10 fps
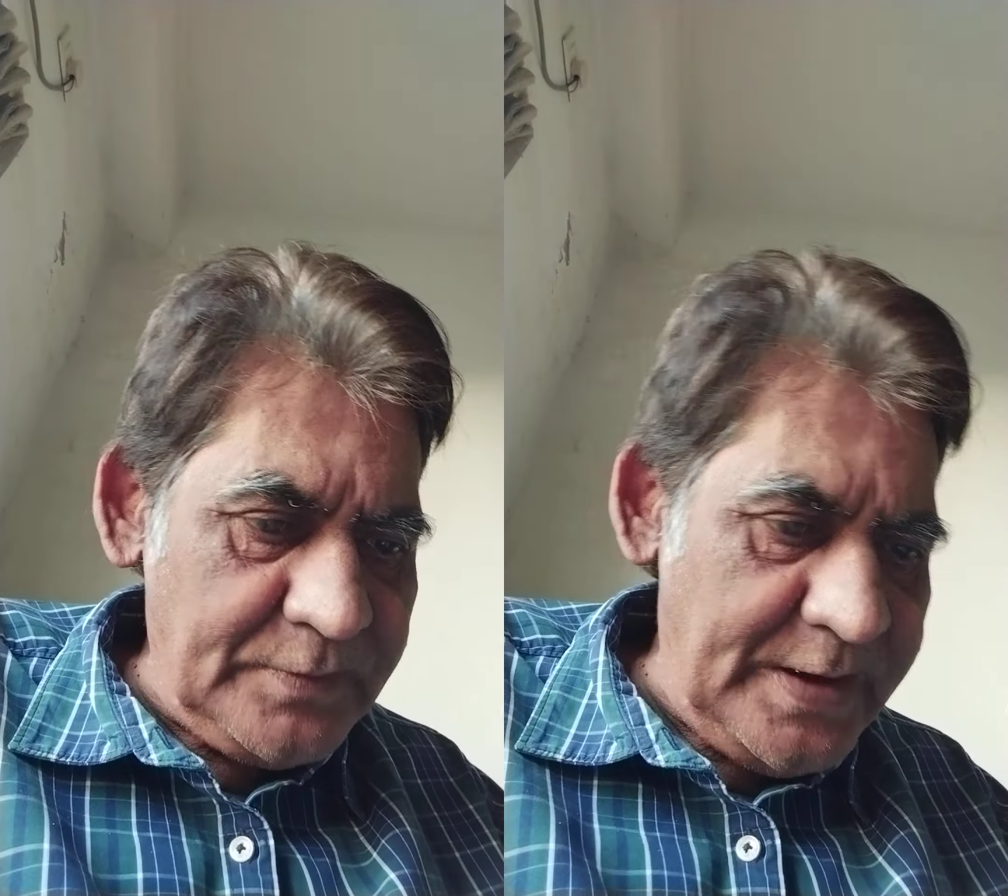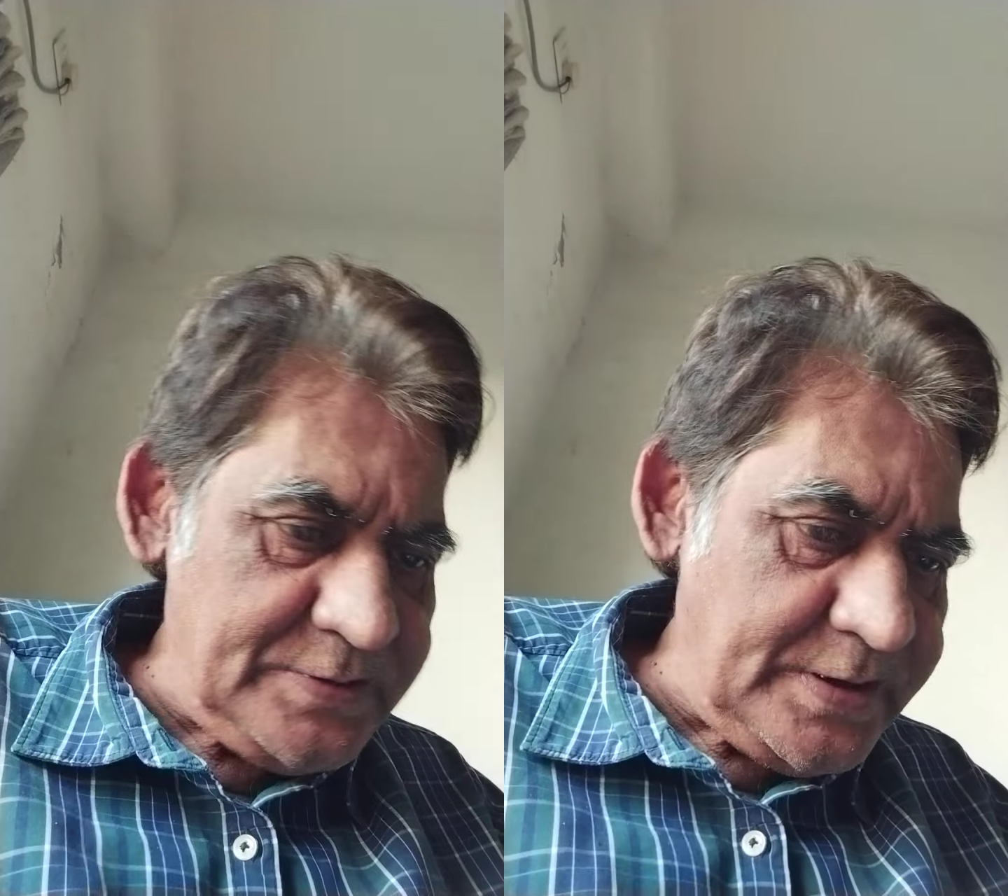
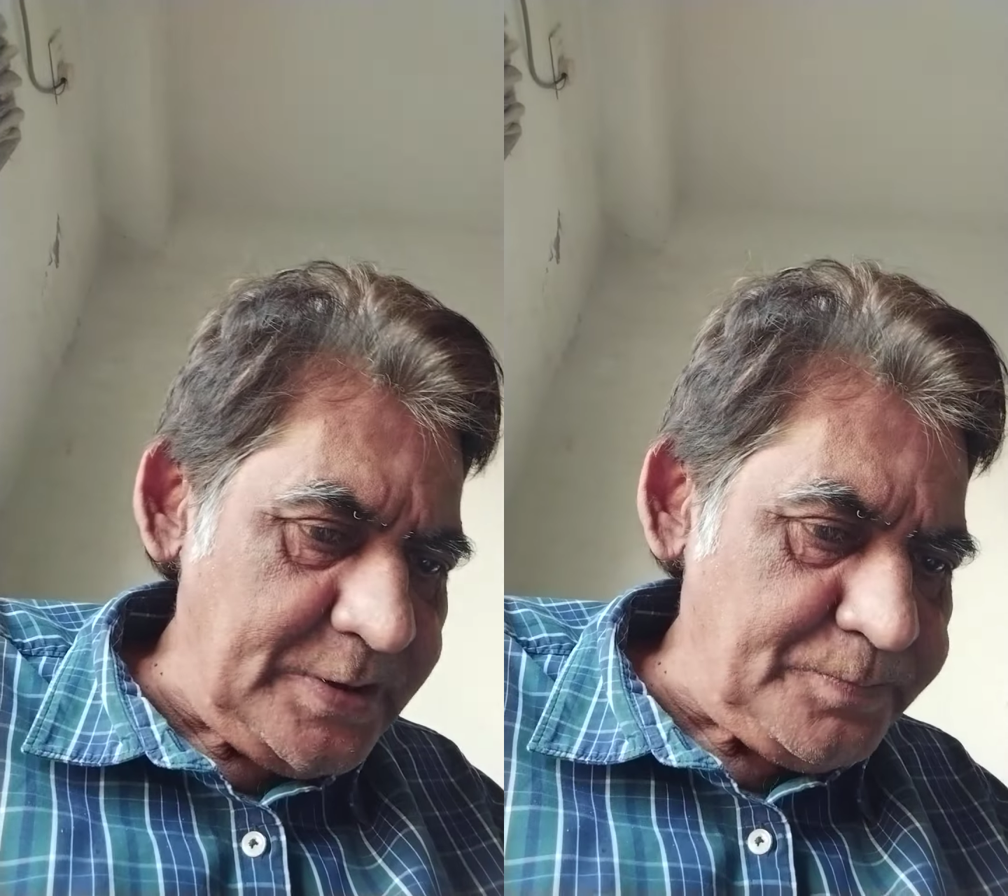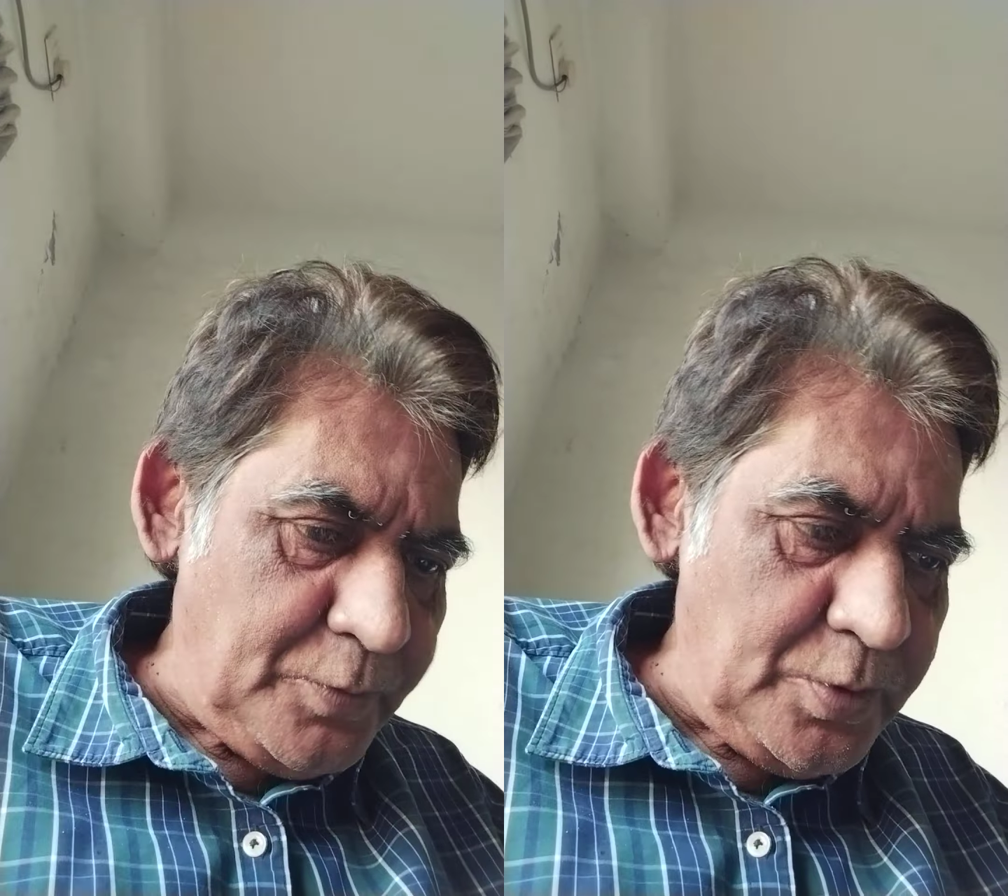next
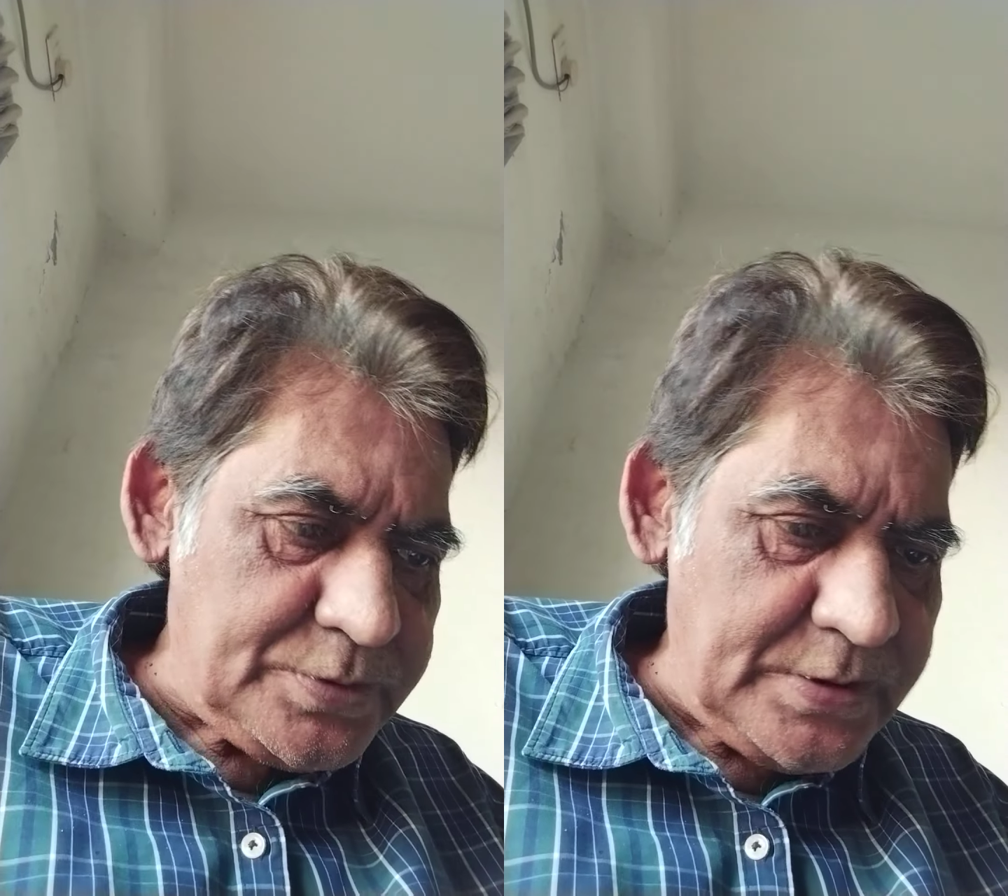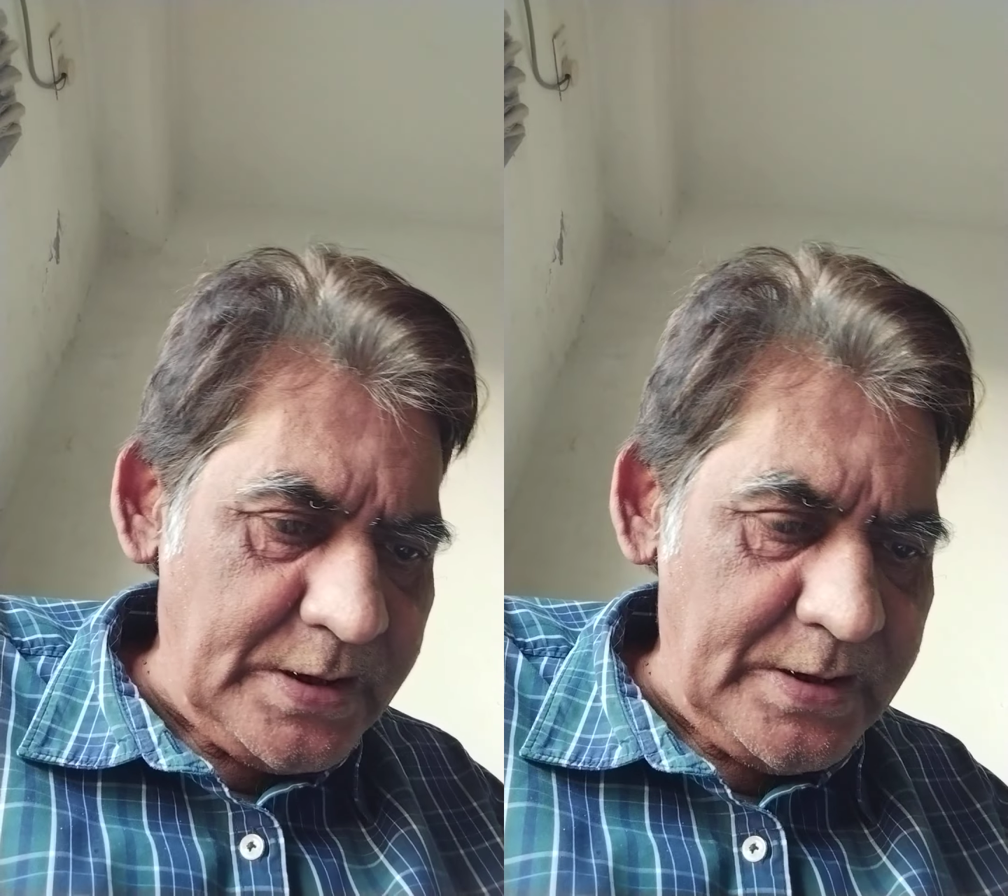race,
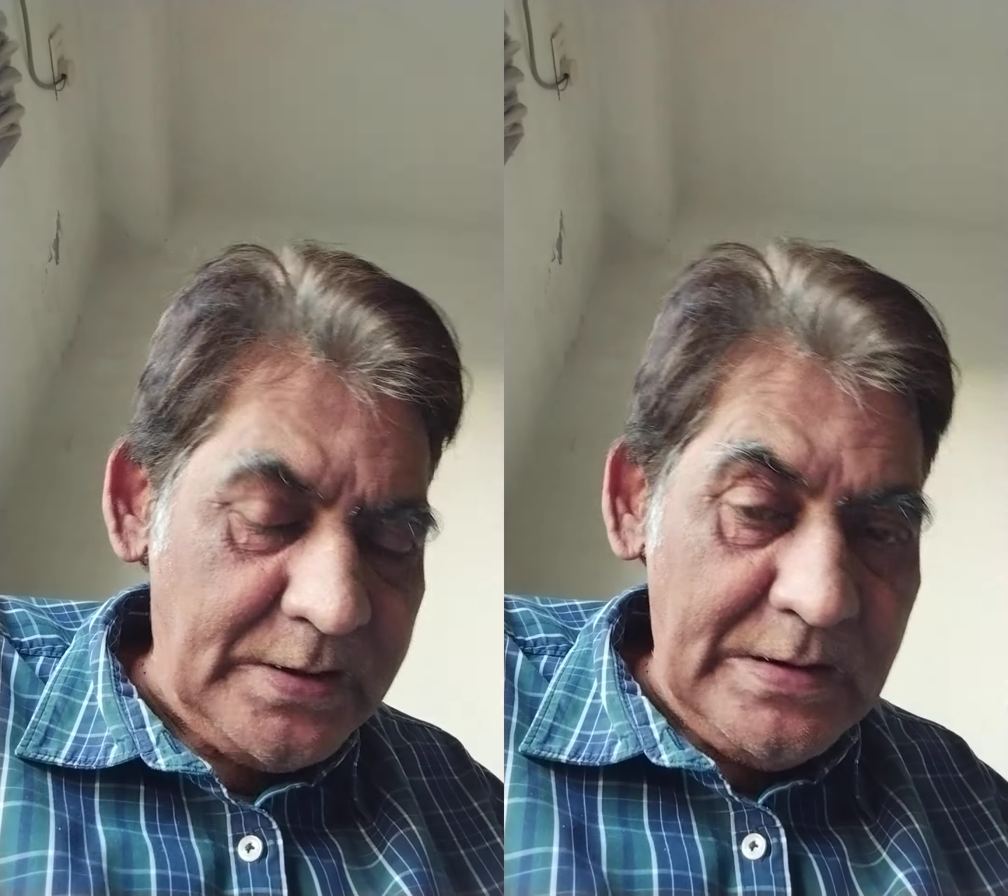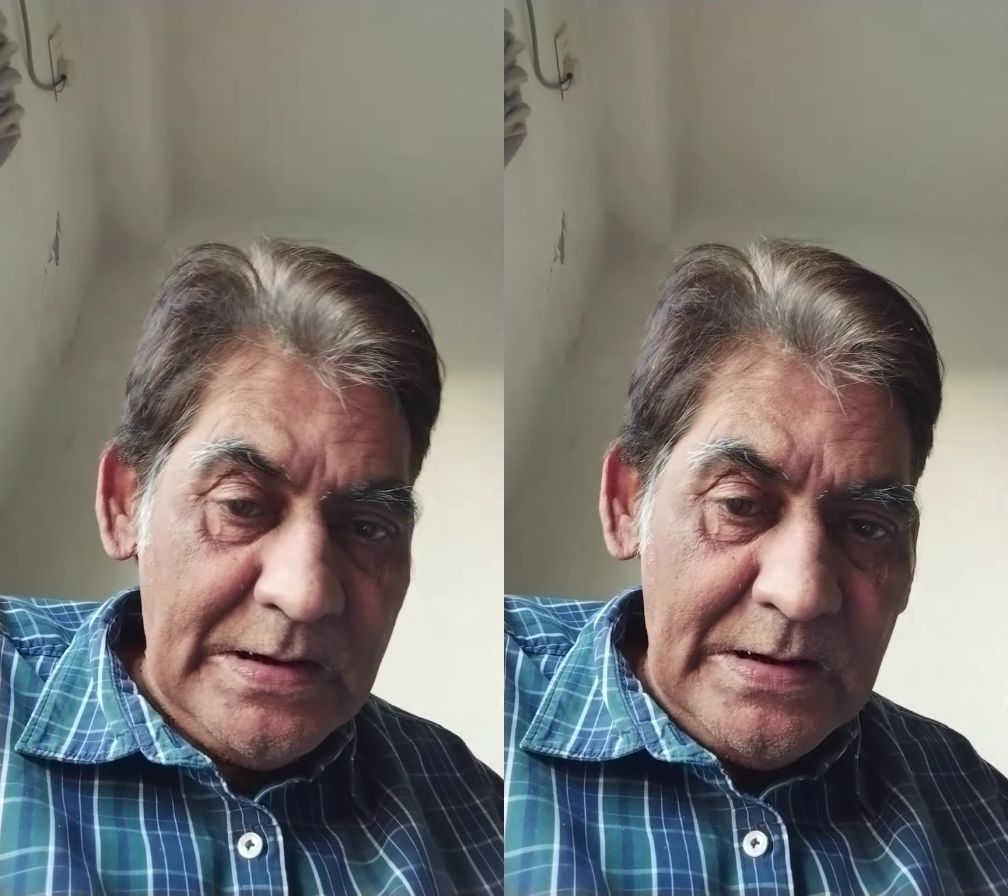folks. Uh,